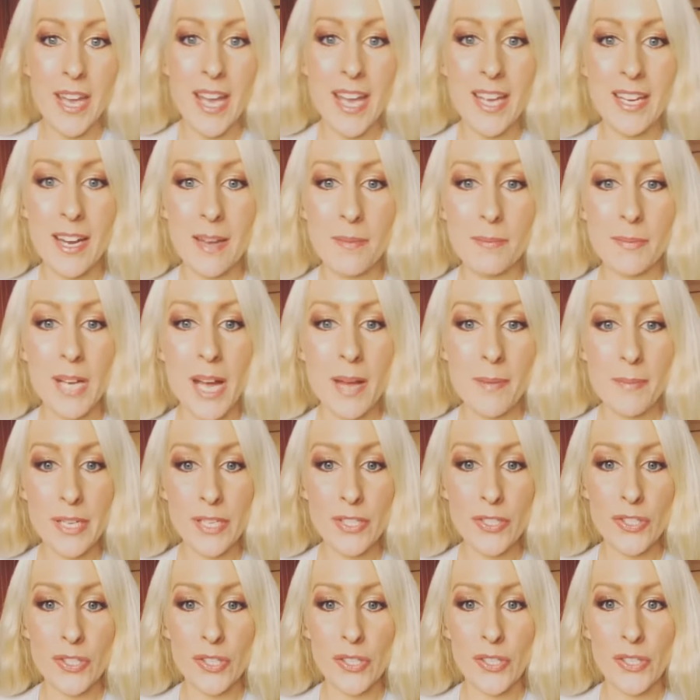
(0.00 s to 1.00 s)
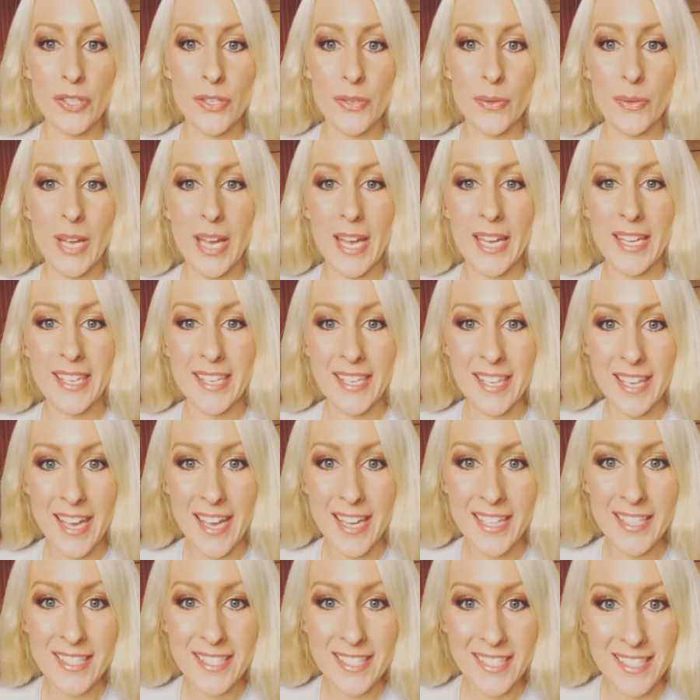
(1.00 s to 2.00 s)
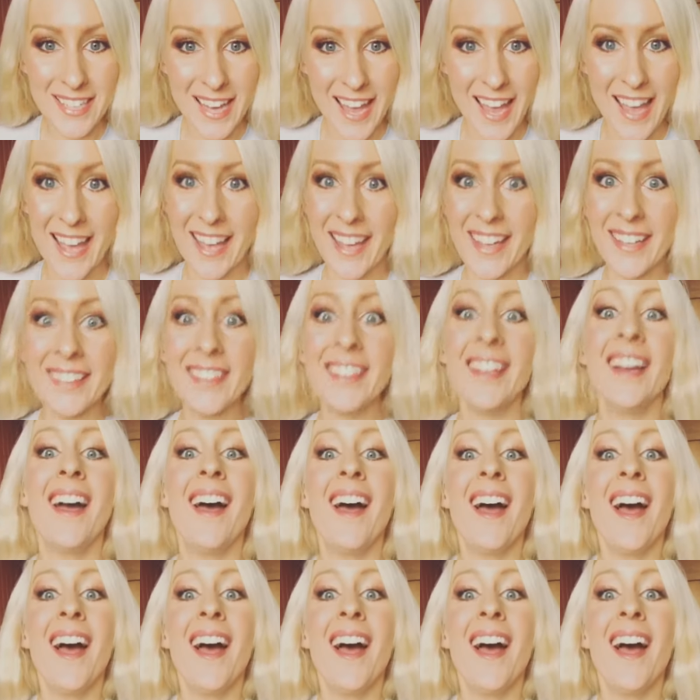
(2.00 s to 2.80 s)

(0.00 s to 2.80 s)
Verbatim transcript: And I'm coming to you again today.